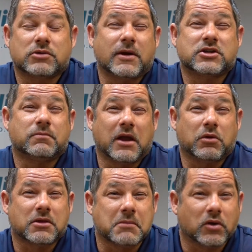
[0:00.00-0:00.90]
especially me
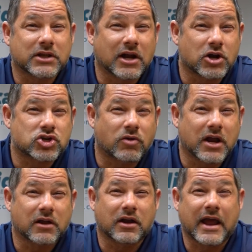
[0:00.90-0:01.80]
with the military
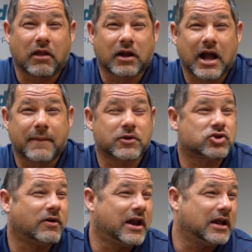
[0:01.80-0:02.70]
training and helicopter
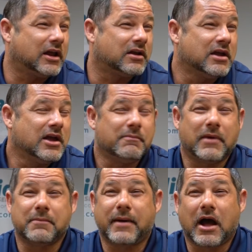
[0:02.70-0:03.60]
training and
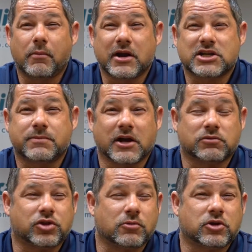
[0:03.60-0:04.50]
my biomed experience
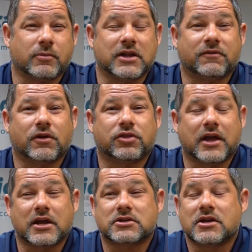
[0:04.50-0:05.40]
with so many different
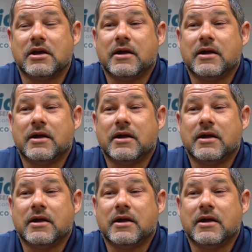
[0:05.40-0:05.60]
things.